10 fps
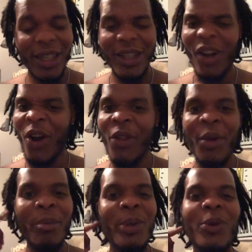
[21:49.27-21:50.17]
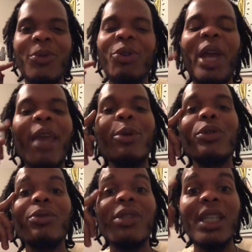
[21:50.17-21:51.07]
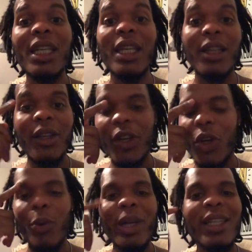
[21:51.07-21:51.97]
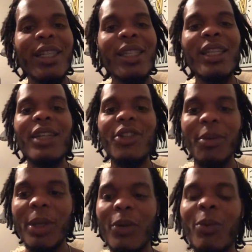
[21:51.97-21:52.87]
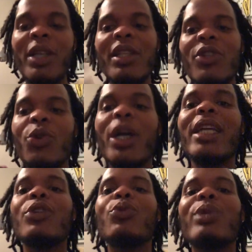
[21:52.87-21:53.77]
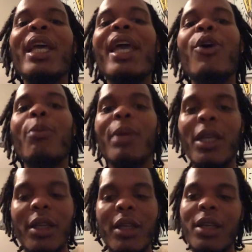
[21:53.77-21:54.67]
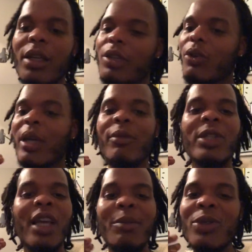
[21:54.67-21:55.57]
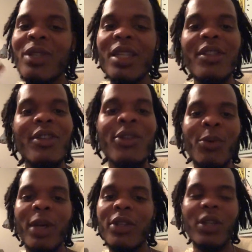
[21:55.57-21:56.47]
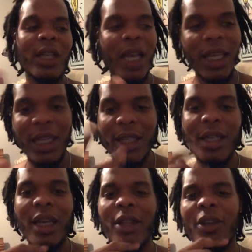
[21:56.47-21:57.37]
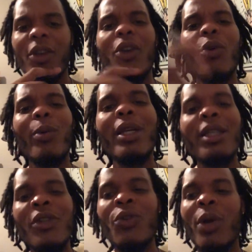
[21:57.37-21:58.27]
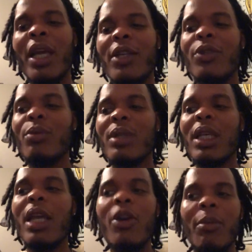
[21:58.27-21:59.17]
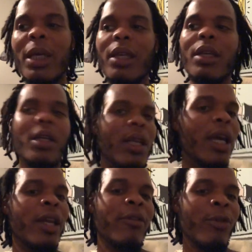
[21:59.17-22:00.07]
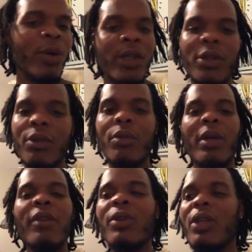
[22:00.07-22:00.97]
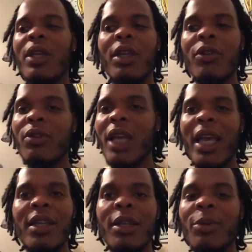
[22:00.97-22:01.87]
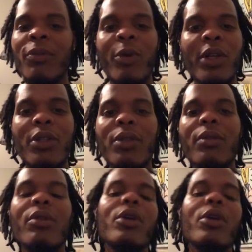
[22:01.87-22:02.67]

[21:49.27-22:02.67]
All their moves, you're able to see it. What is this teaching me? What is this trying to tell me? So every time you see a situation like his death, what is this trying to tell me? He died at 42. Everything else adds up to 42.